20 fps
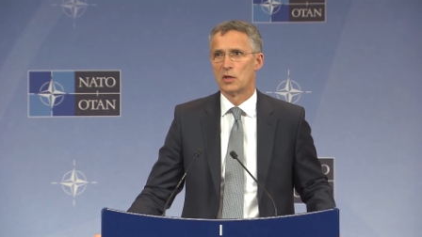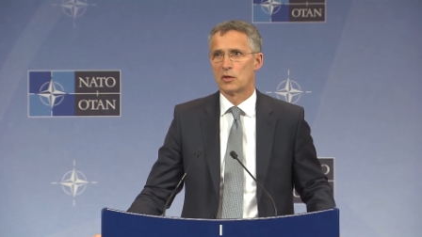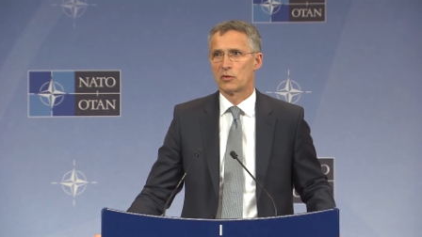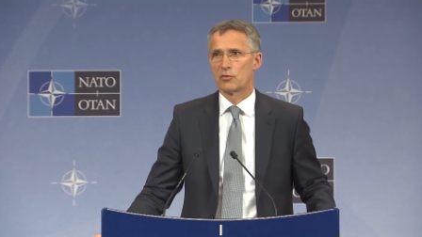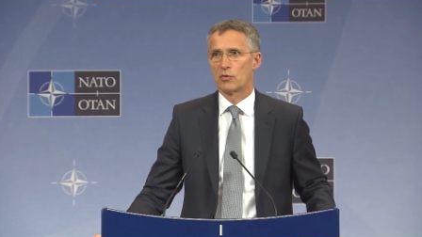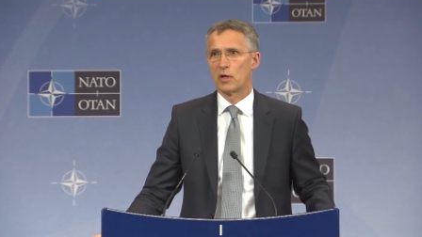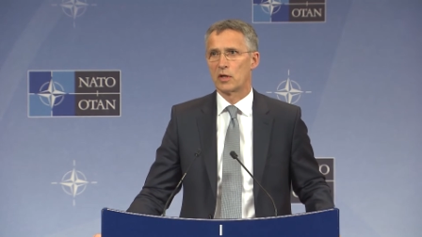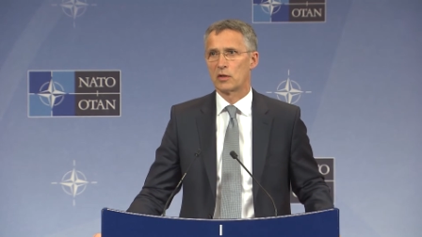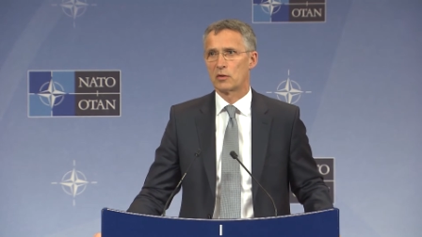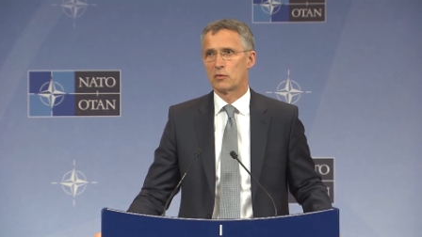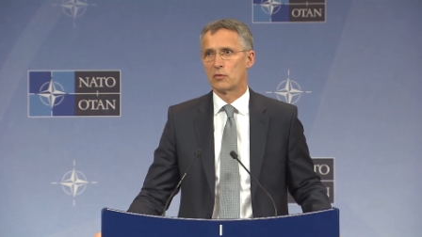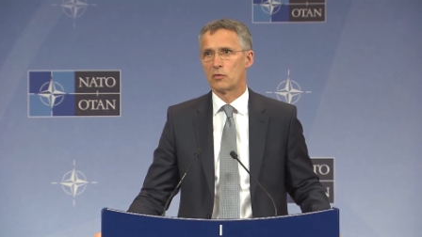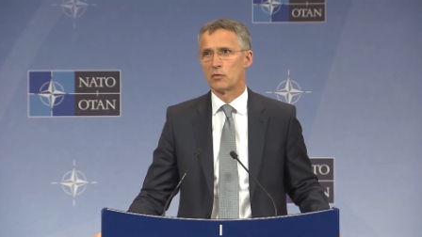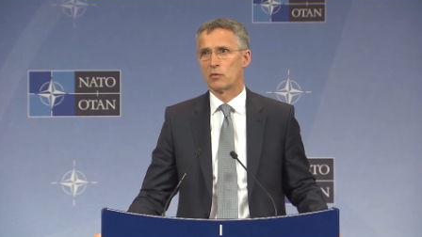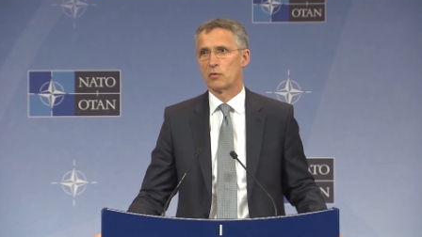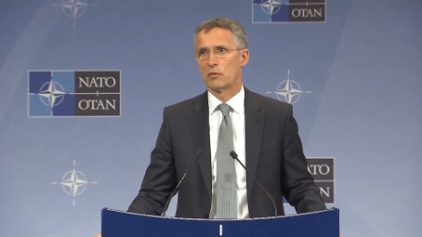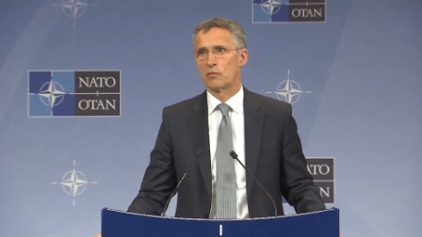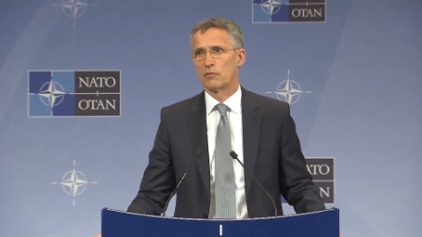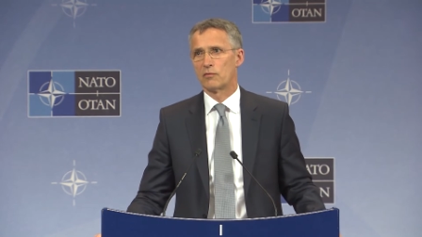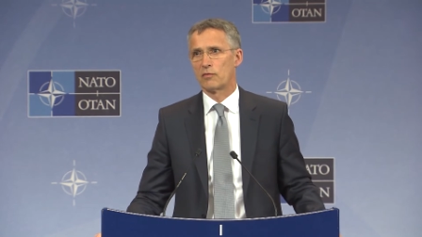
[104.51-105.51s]
trying
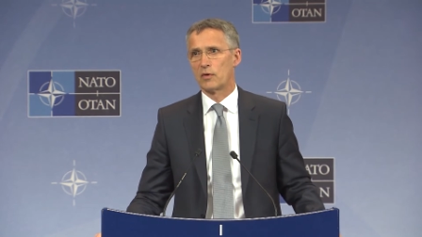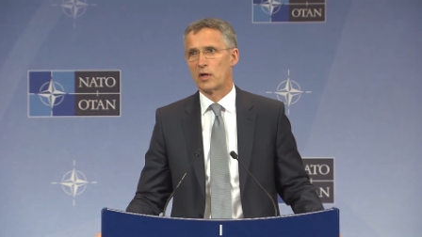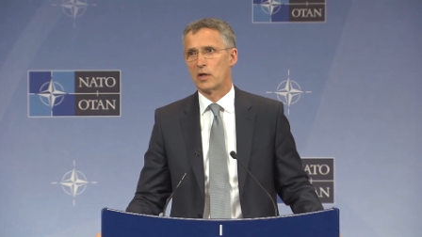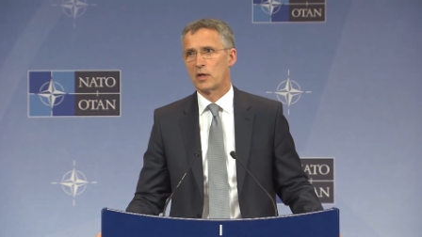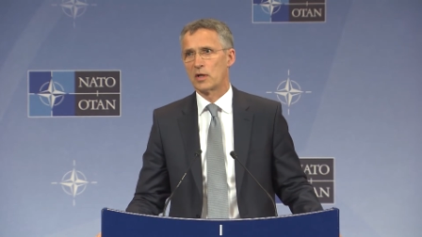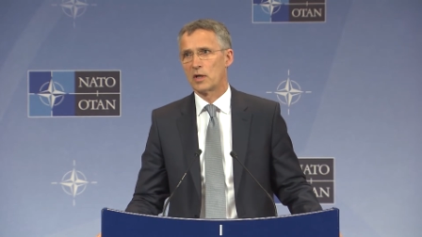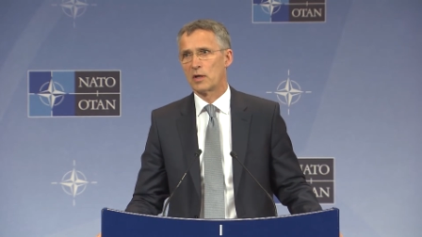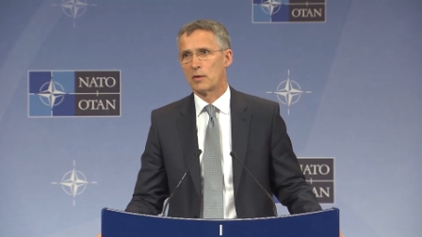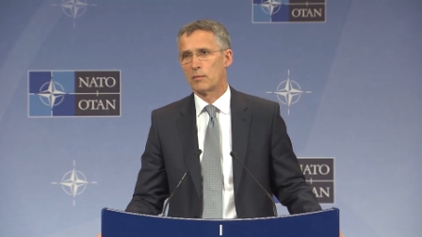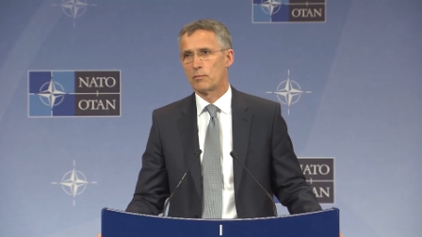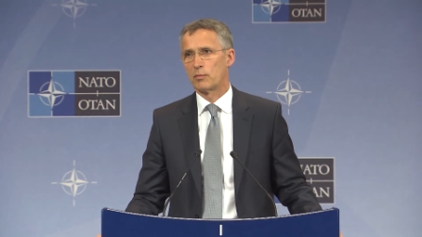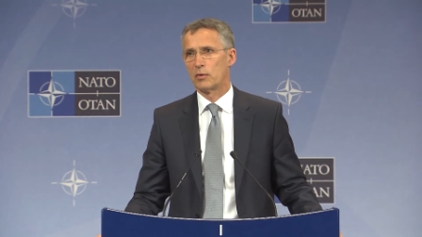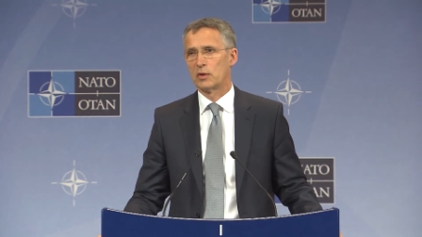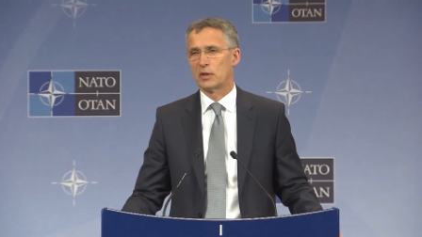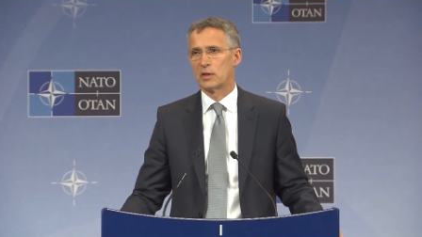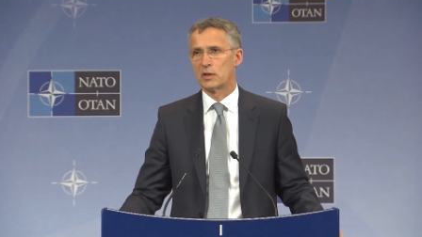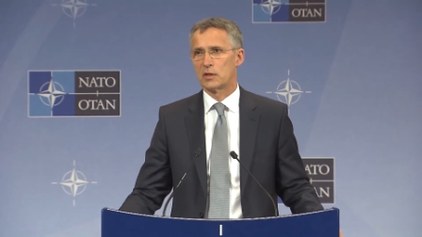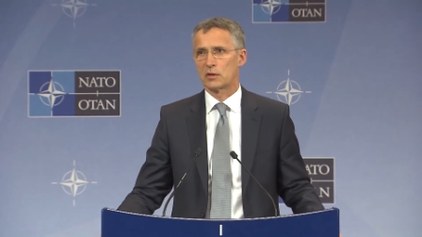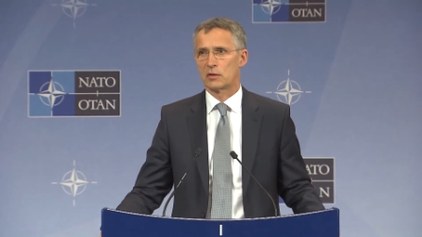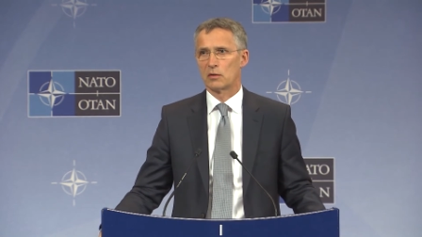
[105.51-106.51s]
to find a
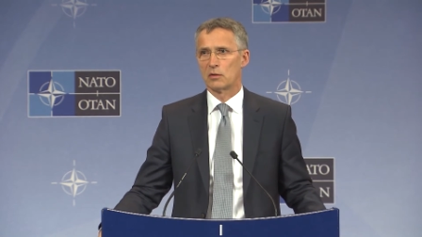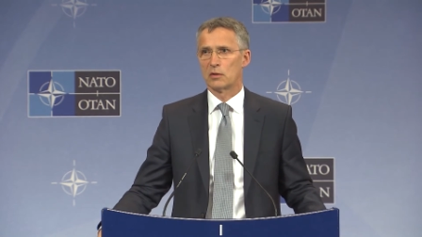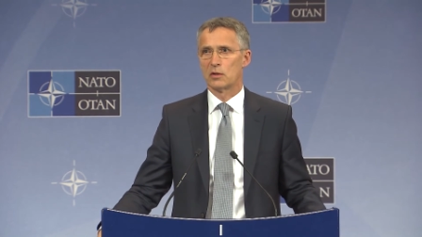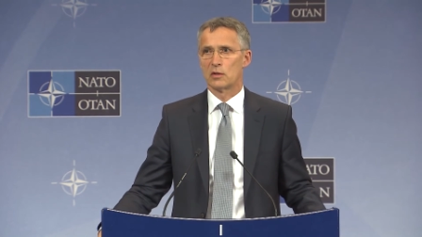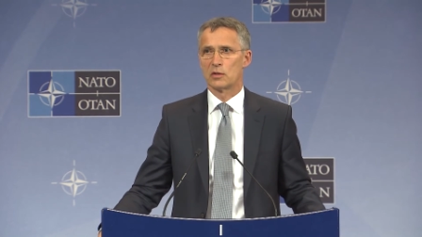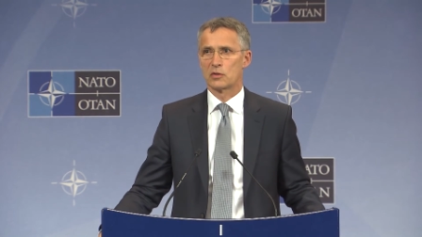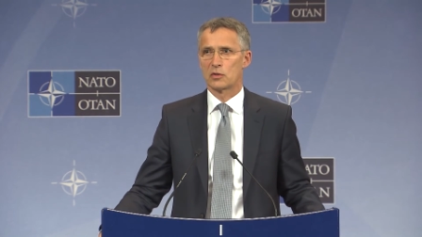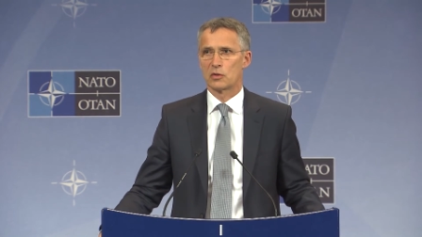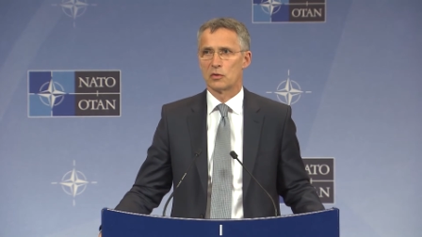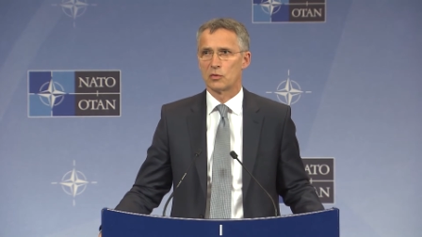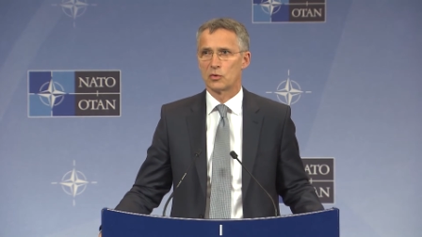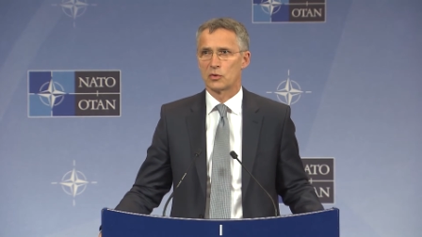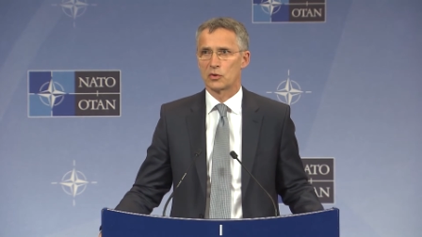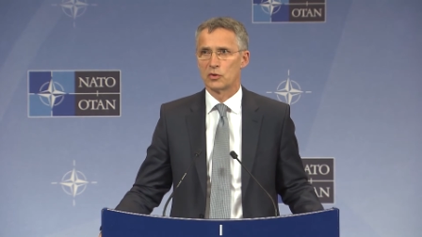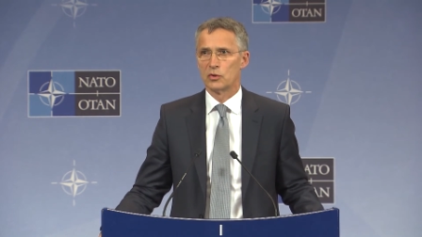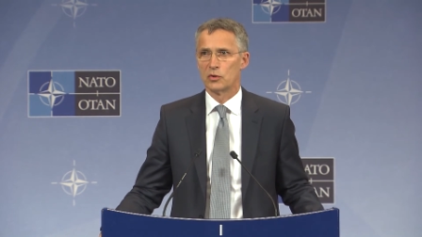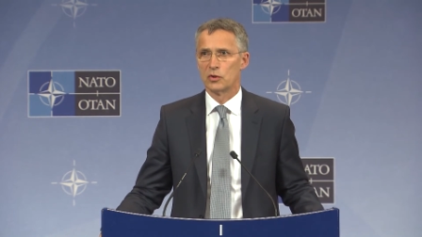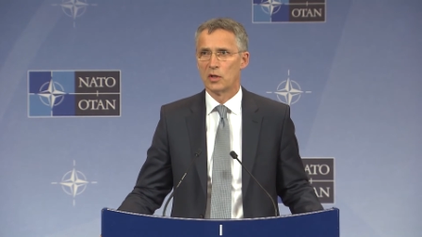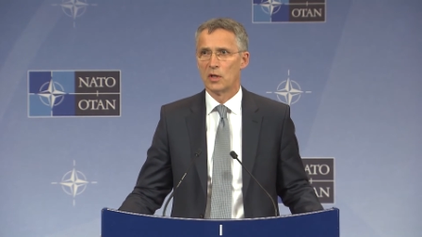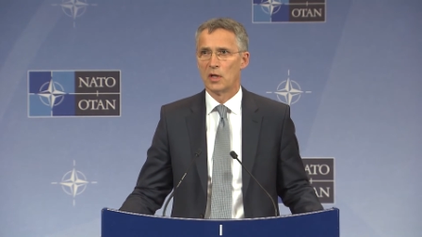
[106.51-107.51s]
political
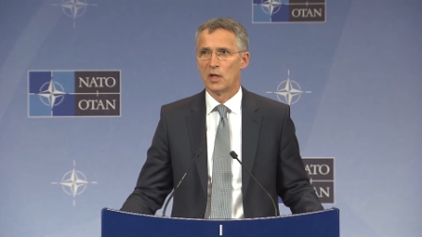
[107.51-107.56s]
solution.